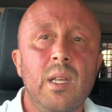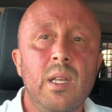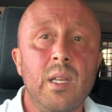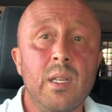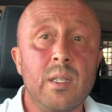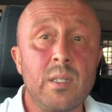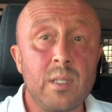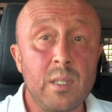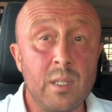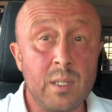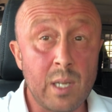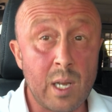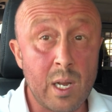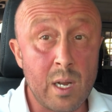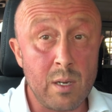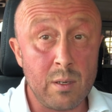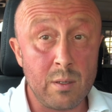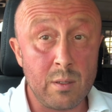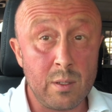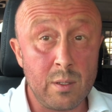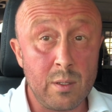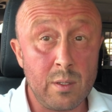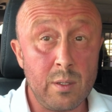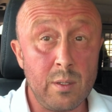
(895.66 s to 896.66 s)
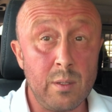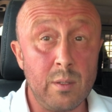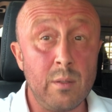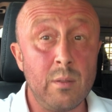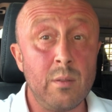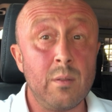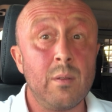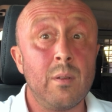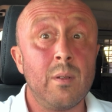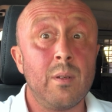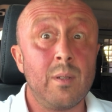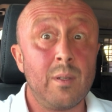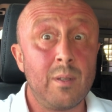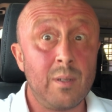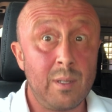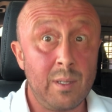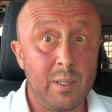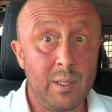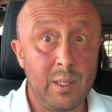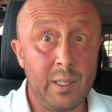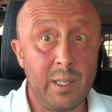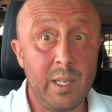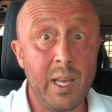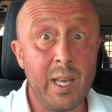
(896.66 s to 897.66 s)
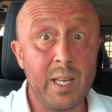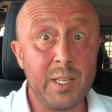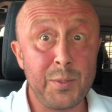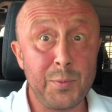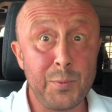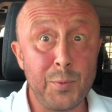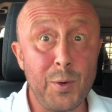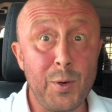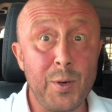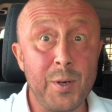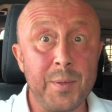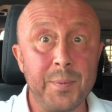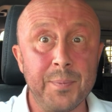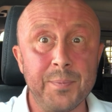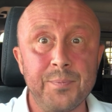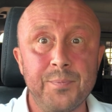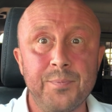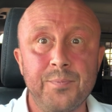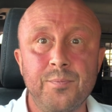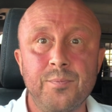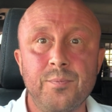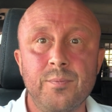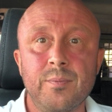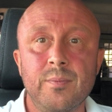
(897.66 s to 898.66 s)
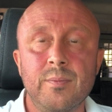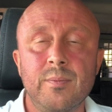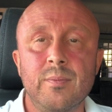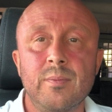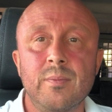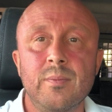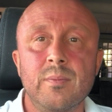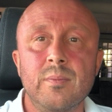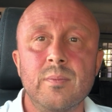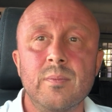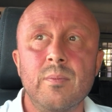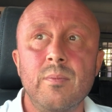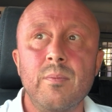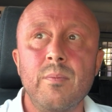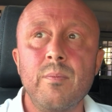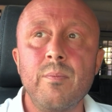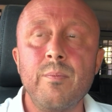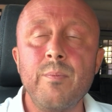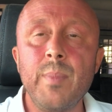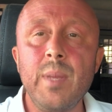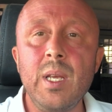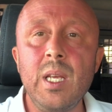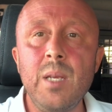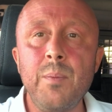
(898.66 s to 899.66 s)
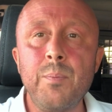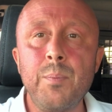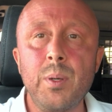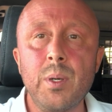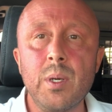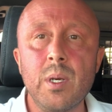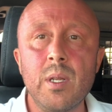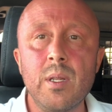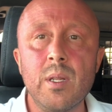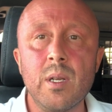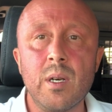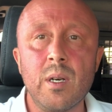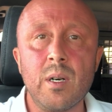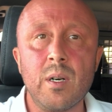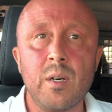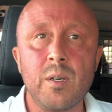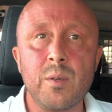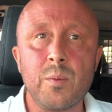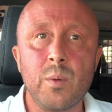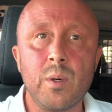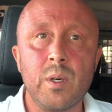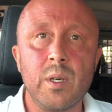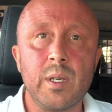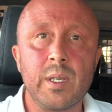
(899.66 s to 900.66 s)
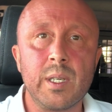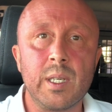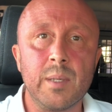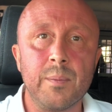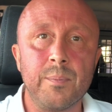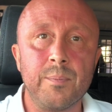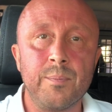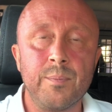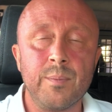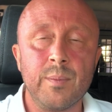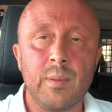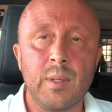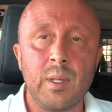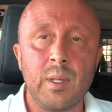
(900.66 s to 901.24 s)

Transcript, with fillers: It's down to, guess what? me putting the hard work in.